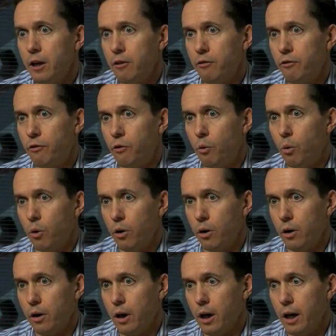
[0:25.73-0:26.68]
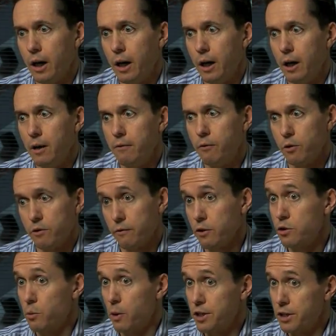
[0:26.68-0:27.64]
for
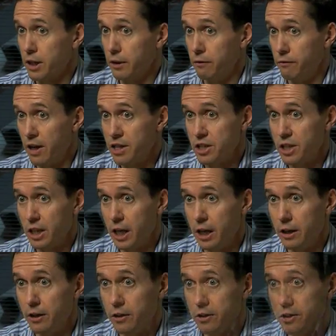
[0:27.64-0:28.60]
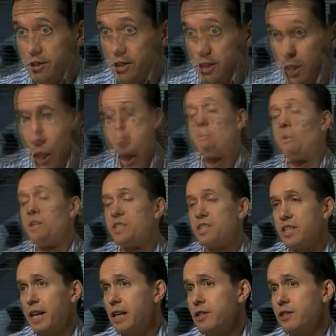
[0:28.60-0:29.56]
SWEHSC investigators. When
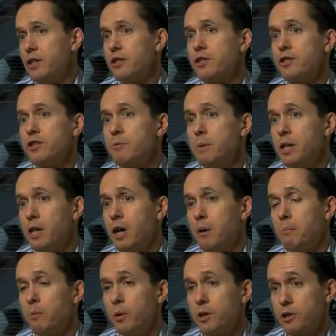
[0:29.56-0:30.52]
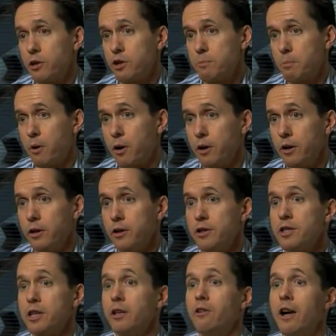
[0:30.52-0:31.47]
statisticians become research
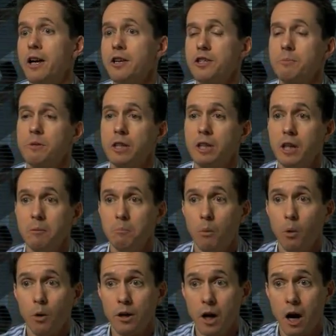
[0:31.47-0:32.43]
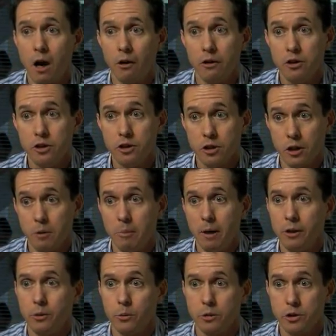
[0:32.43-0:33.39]
partners, it allows them to gain more knowledge
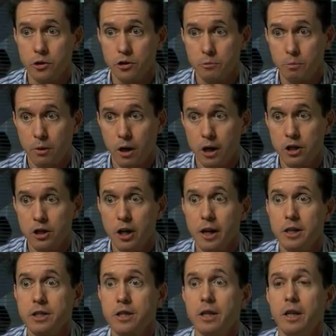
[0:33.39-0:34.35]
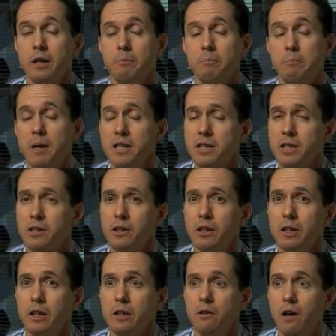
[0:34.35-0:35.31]
about the research projects. It
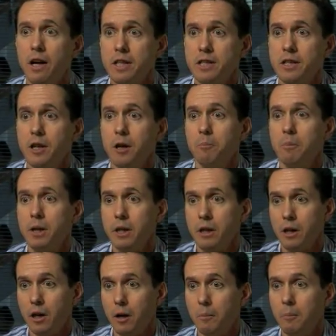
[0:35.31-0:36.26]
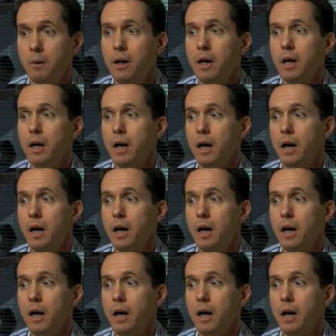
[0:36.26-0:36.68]
basically lets them become